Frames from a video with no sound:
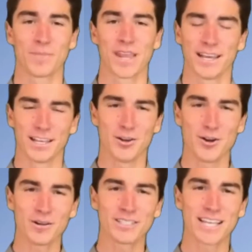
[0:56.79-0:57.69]
You
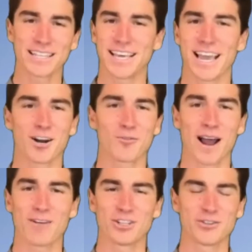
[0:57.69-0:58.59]
notice that the air
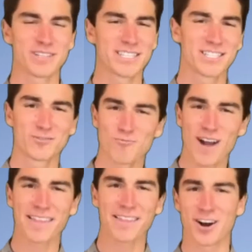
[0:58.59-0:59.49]
around you is
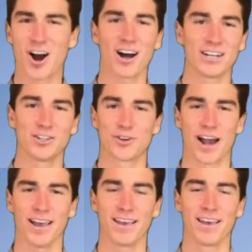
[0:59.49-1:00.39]
rather hot and
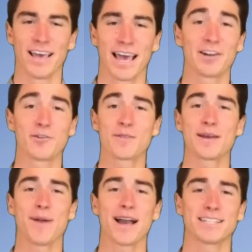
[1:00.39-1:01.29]
dry, and you think
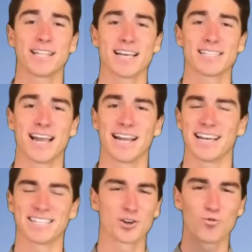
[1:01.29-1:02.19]
back to last night
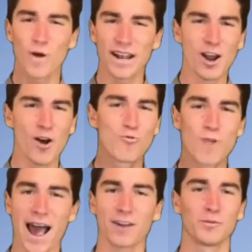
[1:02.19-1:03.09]
as your window
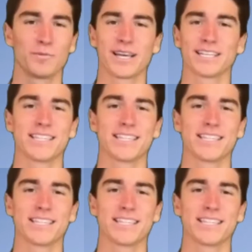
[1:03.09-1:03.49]
rattled because of the